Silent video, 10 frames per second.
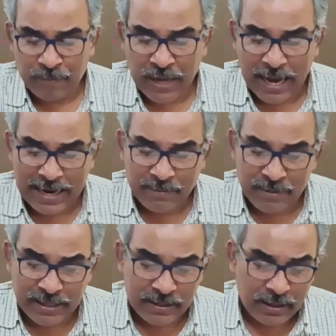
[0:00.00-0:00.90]
had
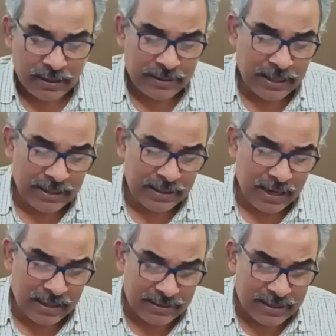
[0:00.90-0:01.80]
been done
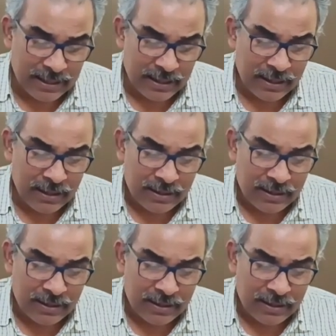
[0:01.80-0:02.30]
until,